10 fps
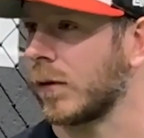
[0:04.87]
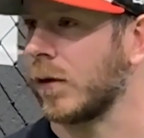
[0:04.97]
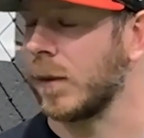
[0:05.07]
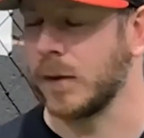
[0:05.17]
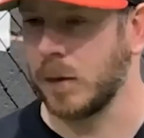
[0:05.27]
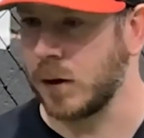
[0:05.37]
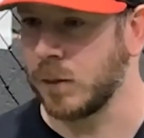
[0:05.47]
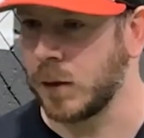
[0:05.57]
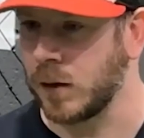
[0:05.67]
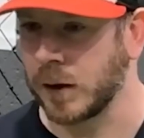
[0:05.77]
So when
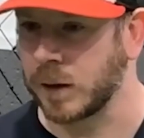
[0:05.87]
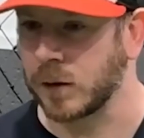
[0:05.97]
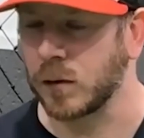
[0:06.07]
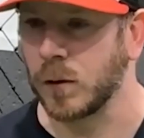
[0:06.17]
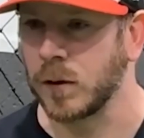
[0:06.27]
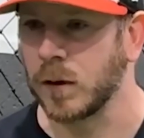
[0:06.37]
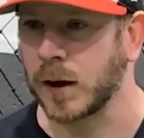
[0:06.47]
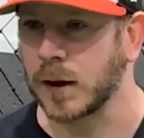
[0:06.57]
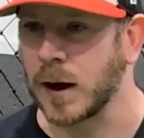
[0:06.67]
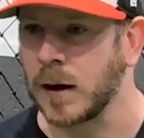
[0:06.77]
you look at the shoulder, you're
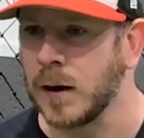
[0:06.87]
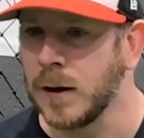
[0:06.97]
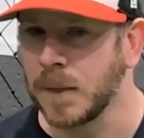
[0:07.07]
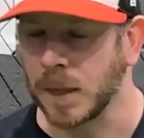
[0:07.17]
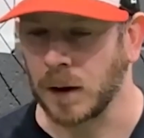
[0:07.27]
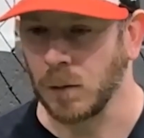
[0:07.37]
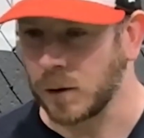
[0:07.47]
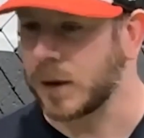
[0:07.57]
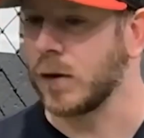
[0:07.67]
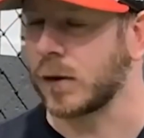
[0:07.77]
looking at like a
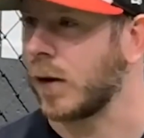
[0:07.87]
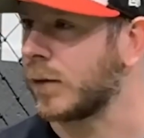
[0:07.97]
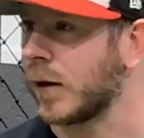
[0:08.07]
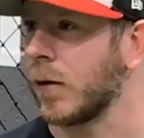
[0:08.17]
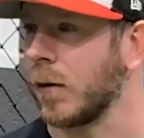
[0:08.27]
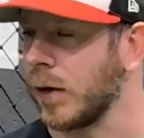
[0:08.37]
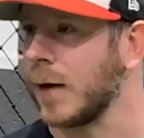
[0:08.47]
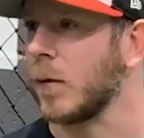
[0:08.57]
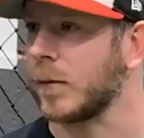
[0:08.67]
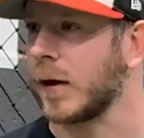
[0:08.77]
rotator cuff tear or a
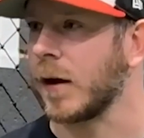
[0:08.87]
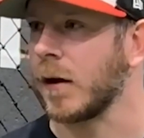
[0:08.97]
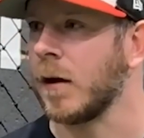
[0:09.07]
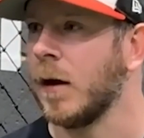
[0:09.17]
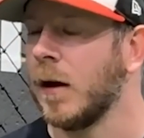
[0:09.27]
labrum tear.